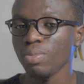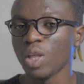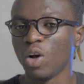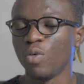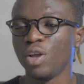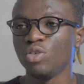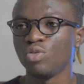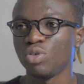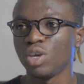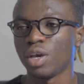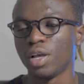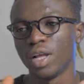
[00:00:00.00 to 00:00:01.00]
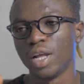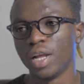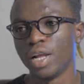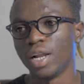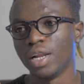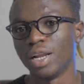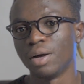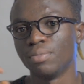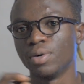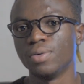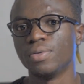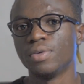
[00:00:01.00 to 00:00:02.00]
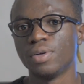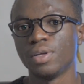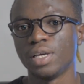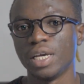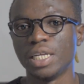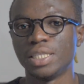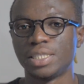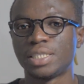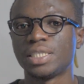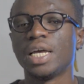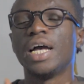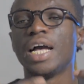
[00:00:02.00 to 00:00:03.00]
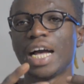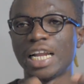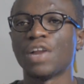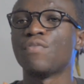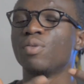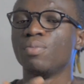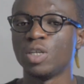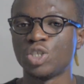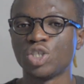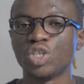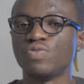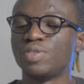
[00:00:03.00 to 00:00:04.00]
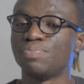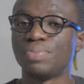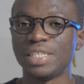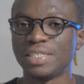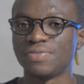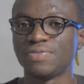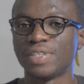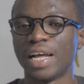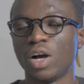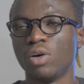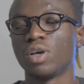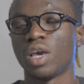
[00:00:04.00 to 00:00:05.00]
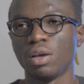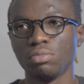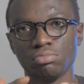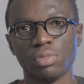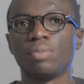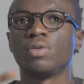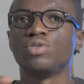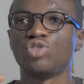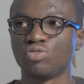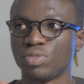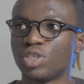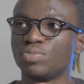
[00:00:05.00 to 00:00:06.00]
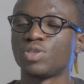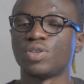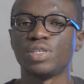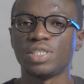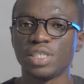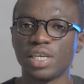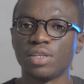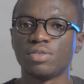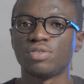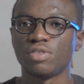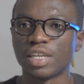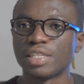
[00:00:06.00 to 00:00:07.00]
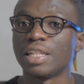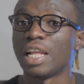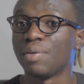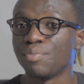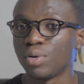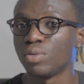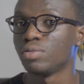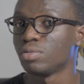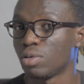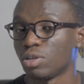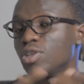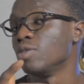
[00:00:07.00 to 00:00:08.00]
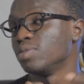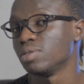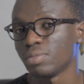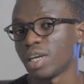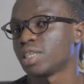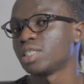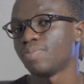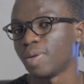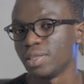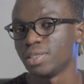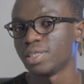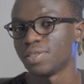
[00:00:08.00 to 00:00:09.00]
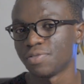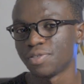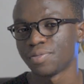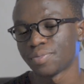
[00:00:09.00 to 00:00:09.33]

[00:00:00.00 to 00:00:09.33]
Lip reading: And when you hear Lambo, it's an affirmation of the belief that, okay, I'm going to use my cryptocurrency gains to get a Lambo or something expensive.